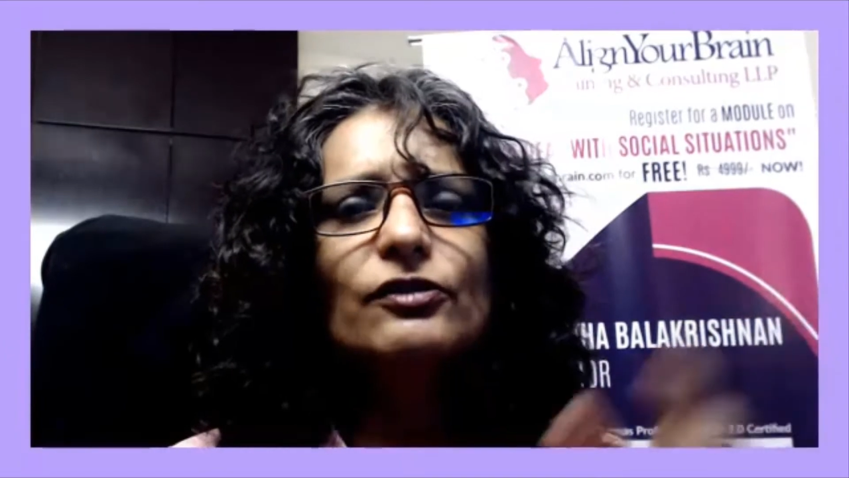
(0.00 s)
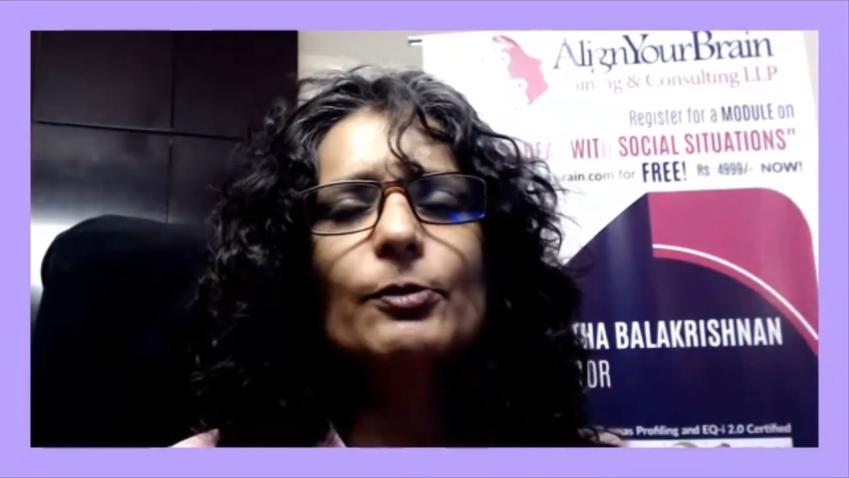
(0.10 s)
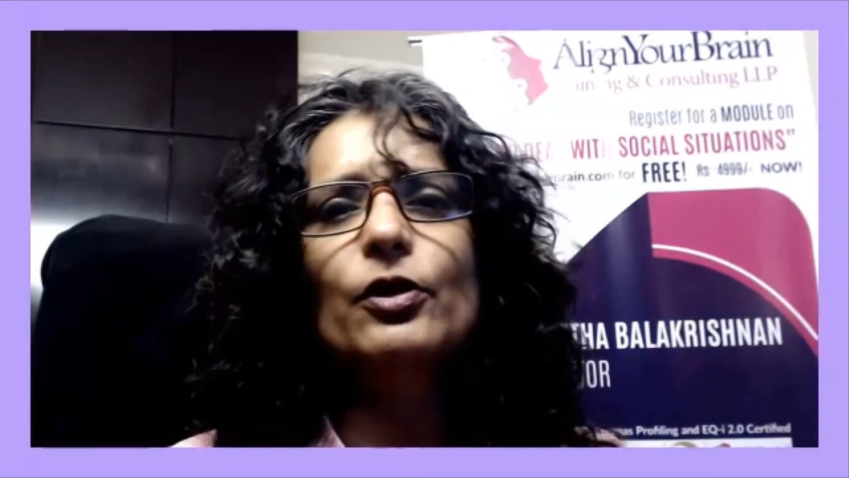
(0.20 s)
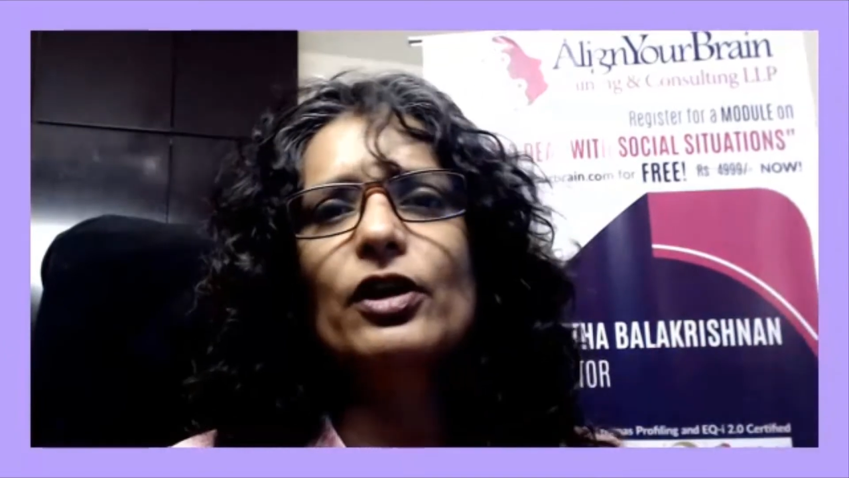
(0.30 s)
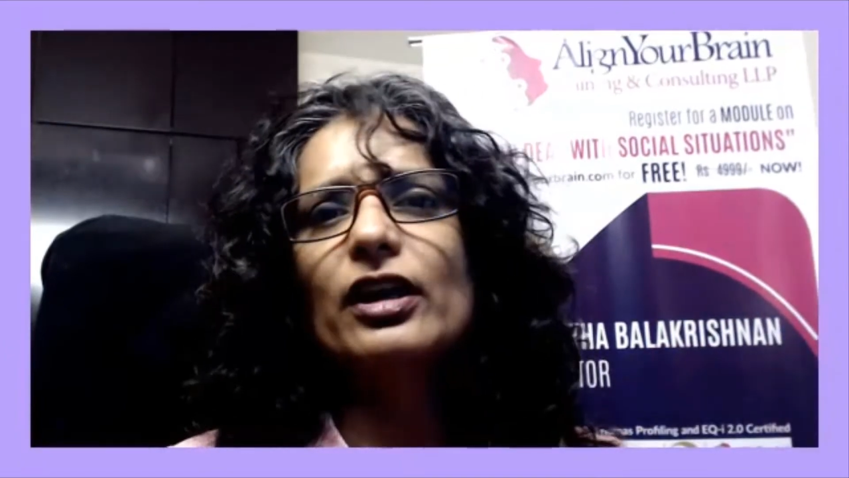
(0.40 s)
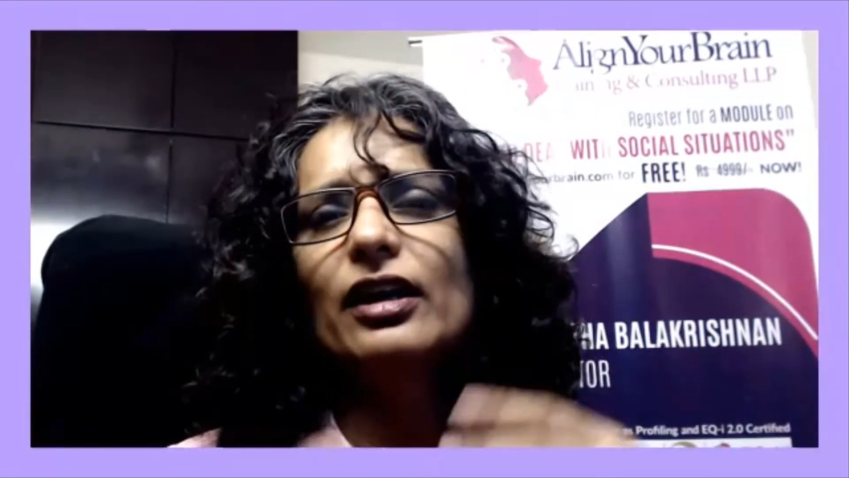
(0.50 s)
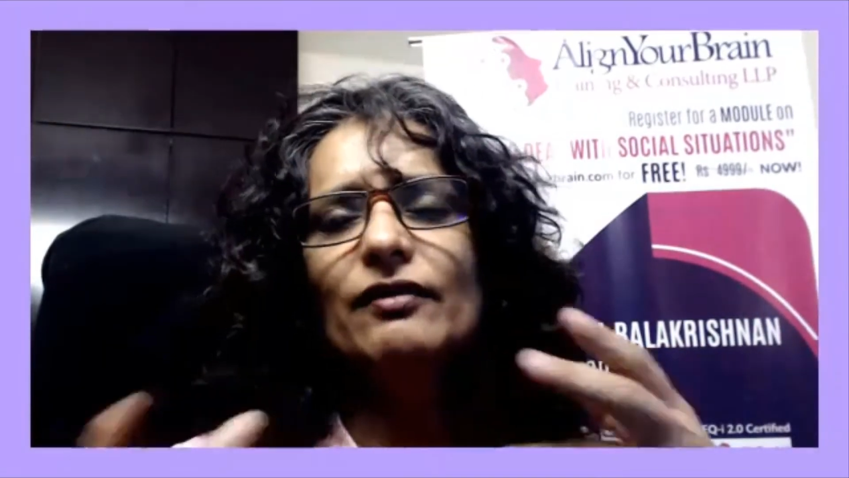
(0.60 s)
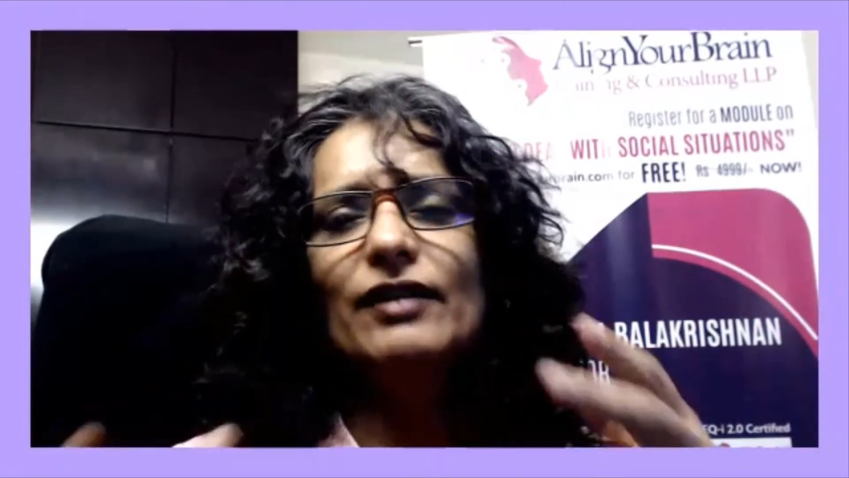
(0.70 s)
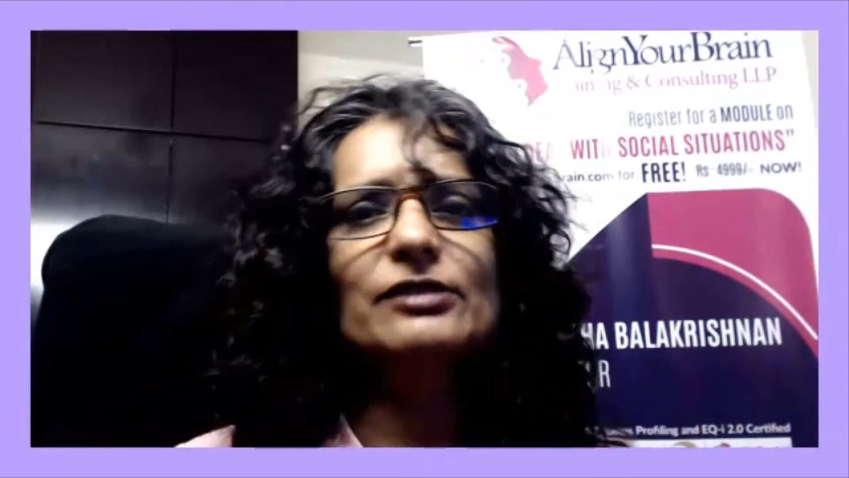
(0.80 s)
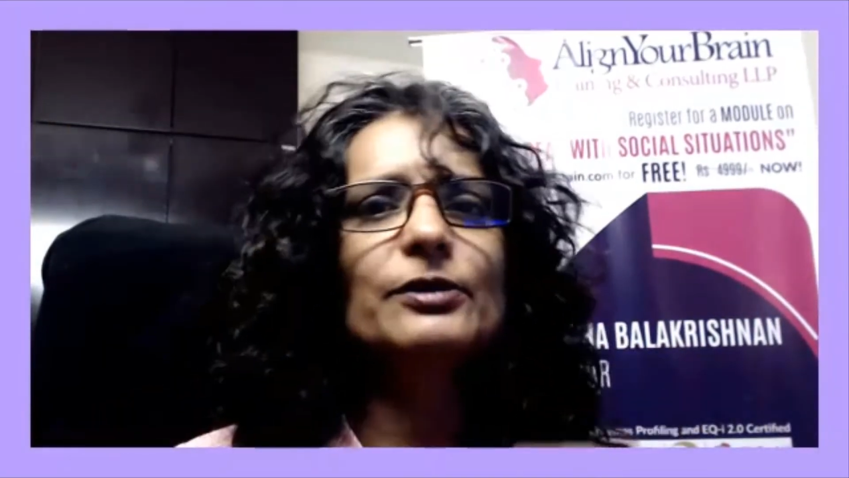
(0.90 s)
We put it in
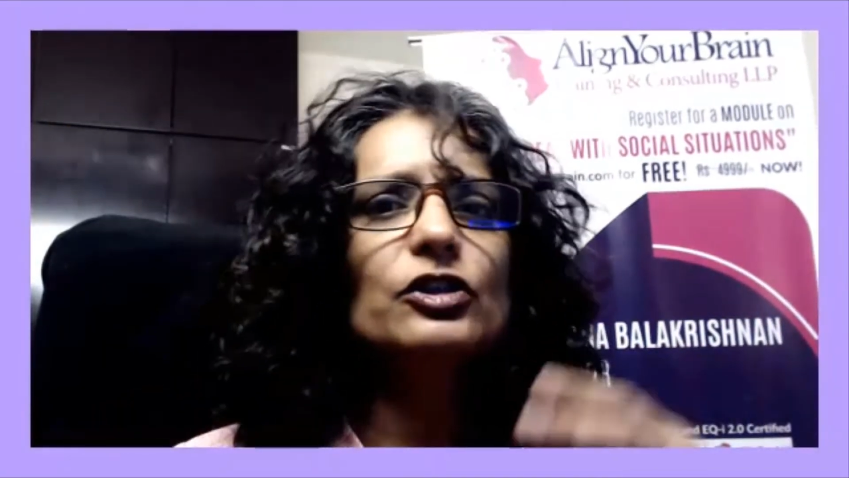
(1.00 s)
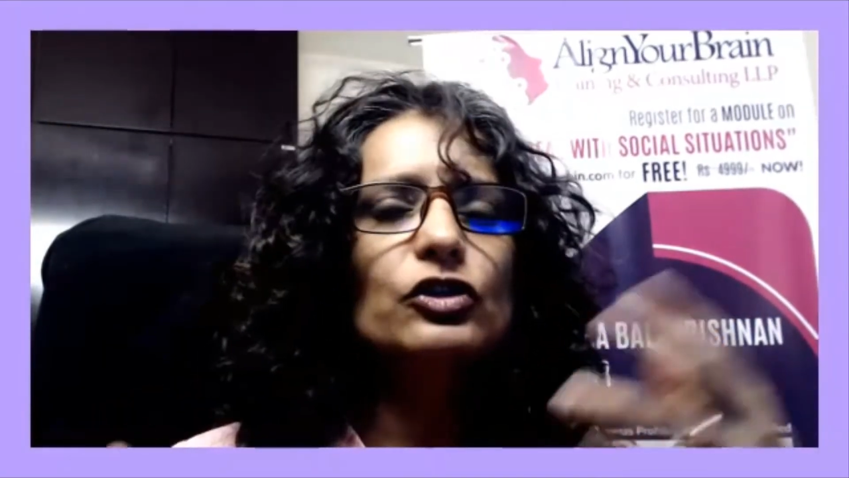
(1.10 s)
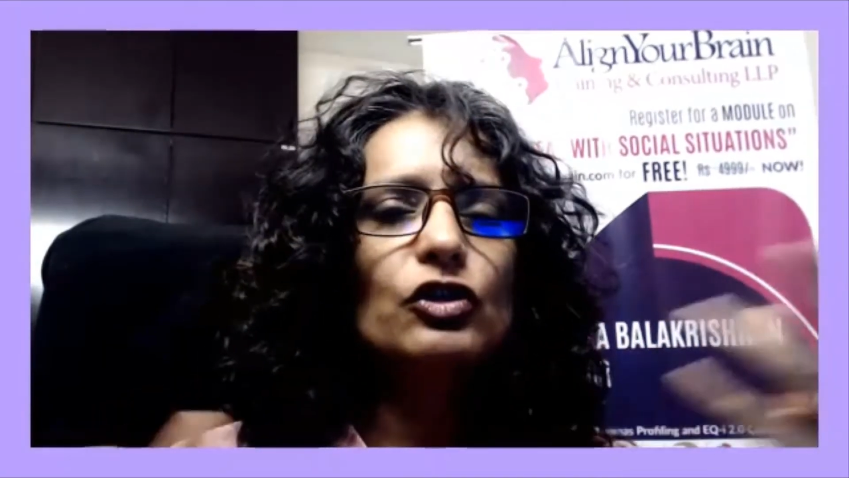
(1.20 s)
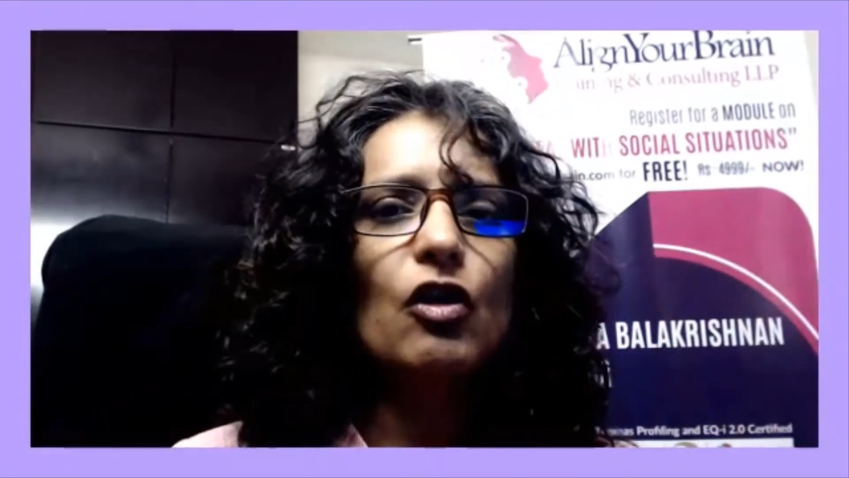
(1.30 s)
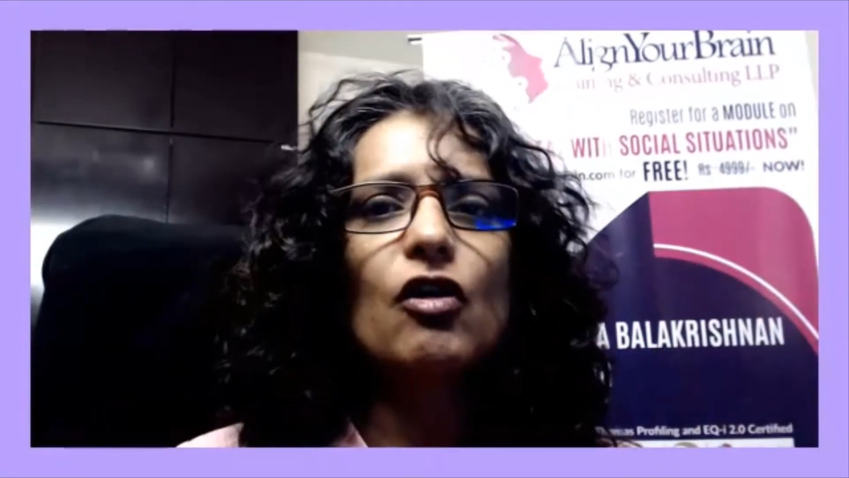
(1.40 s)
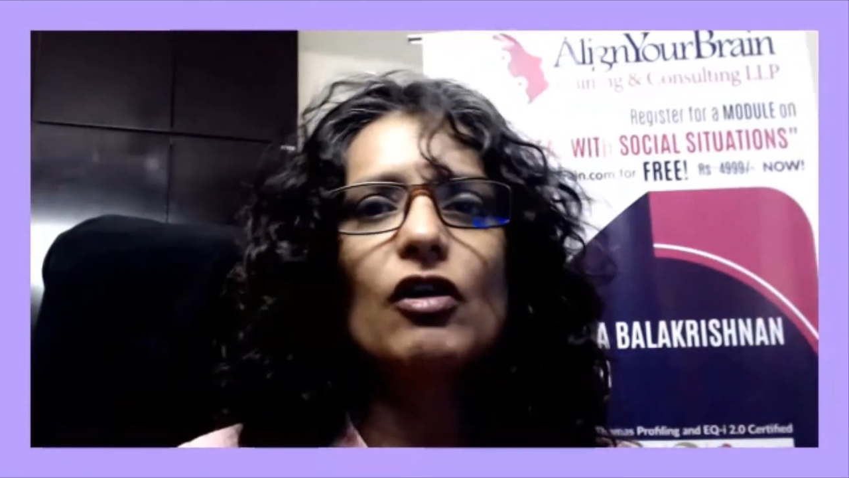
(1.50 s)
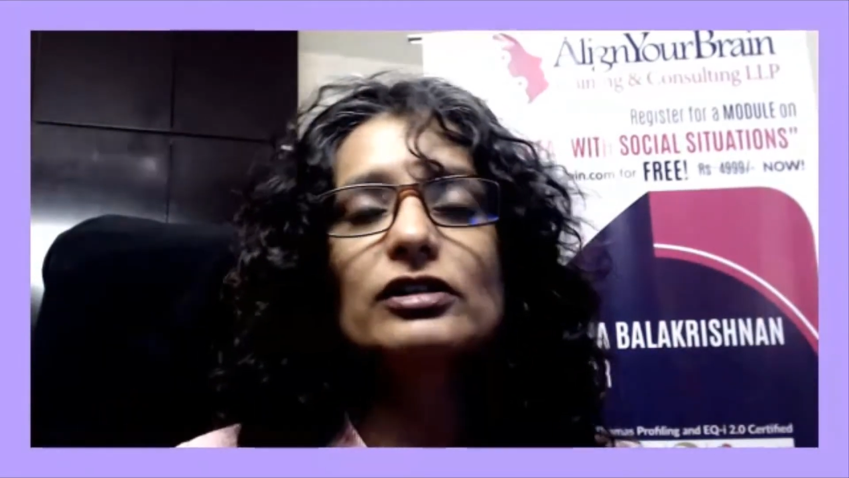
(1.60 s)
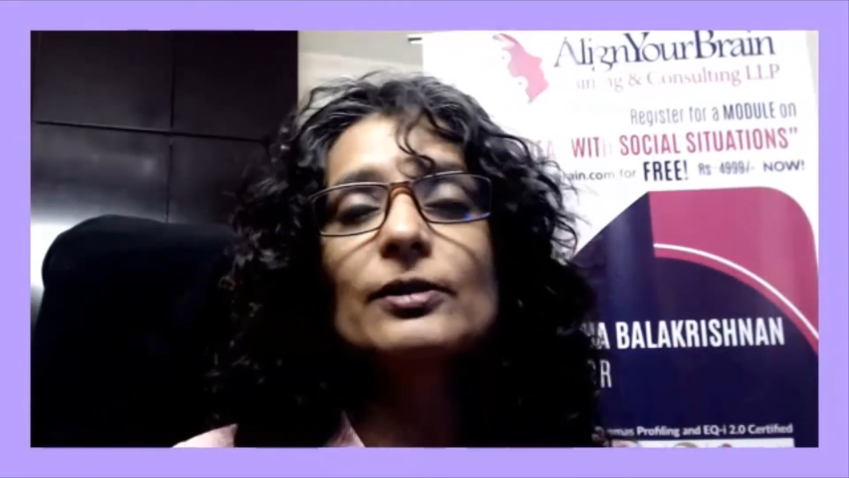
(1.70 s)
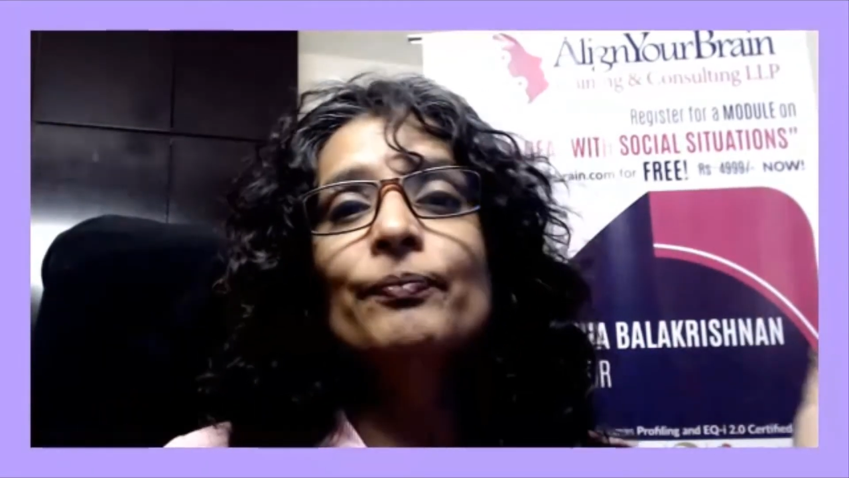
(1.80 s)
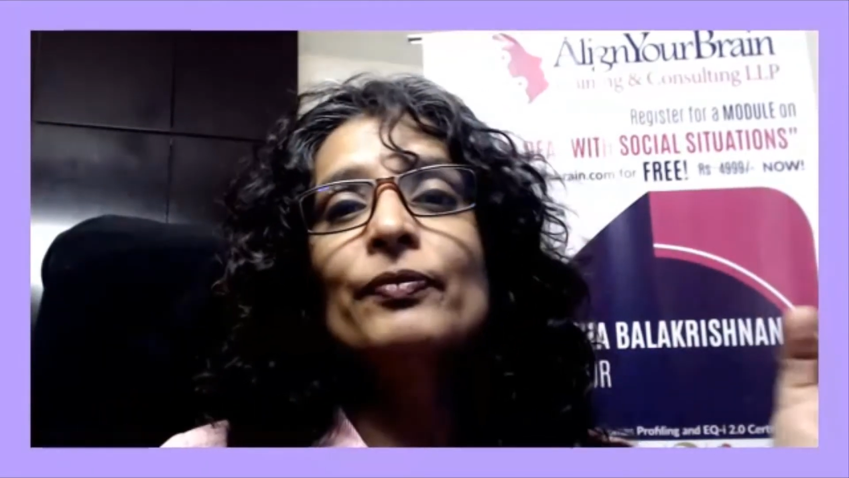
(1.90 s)
investment stocks.